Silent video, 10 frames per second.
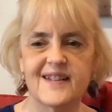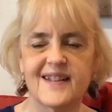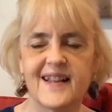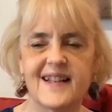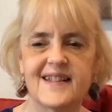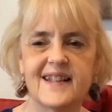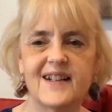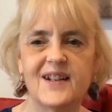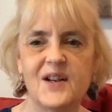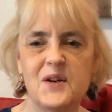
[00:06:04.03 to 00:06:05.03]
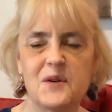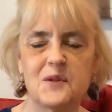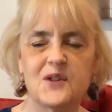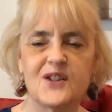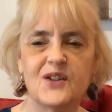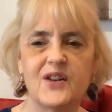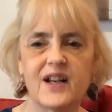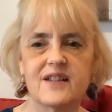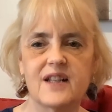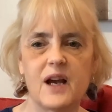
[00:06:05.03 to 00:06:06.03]
So that's it. We'll see you
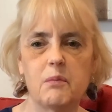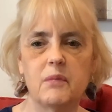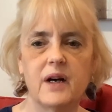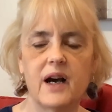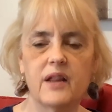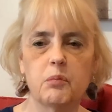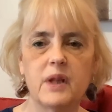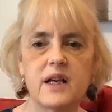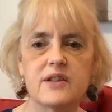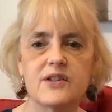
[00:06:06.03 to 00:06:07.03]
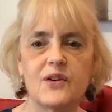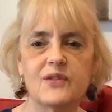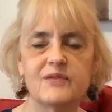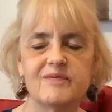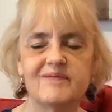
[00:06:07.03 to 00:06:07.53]
next time on The Blind Zone.